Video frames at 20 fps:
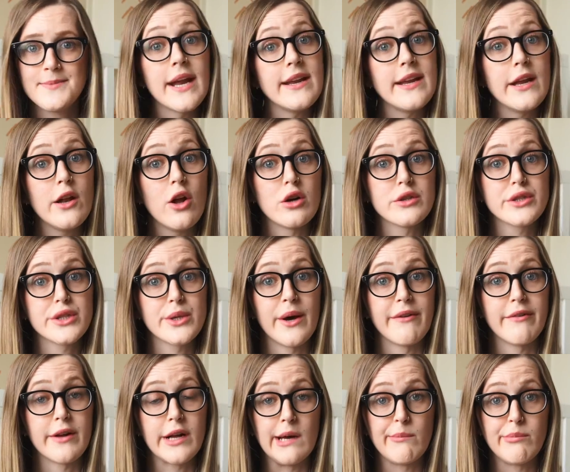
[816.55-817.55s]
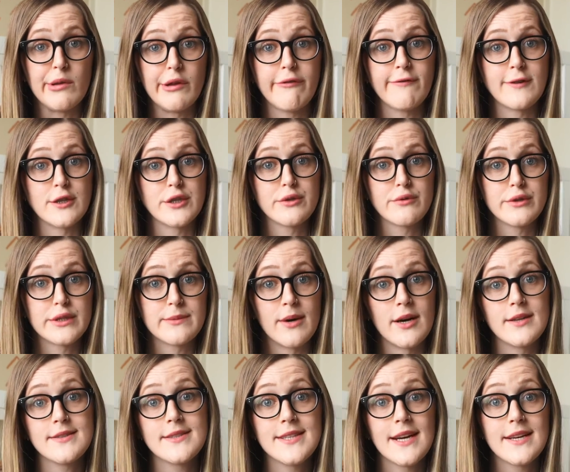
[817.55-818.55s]
But I did also have a couple of first
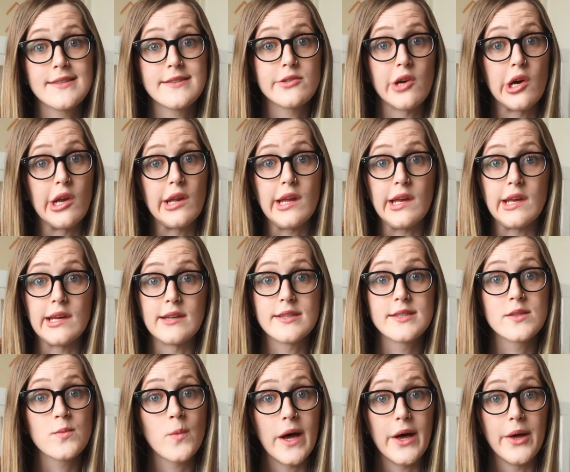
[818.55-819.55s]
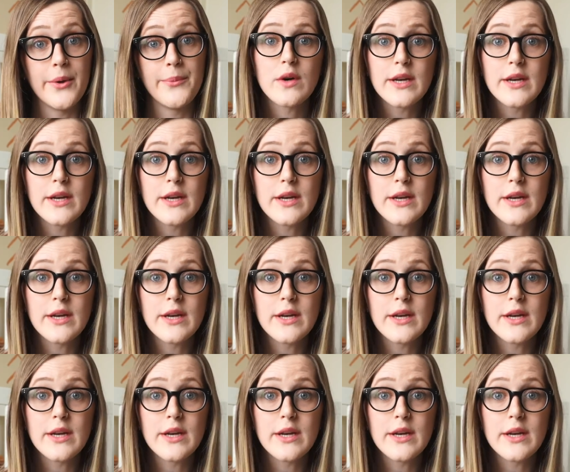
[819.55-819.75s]
response tests on hand as well.